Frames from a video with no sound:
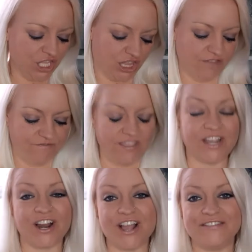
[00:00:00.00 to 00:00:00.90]
The
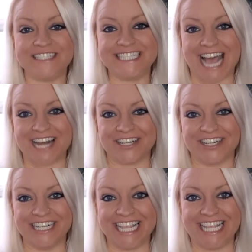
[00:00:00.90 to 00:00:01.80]
finger of
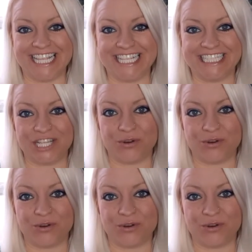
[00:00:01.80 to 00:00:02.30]
Saturn is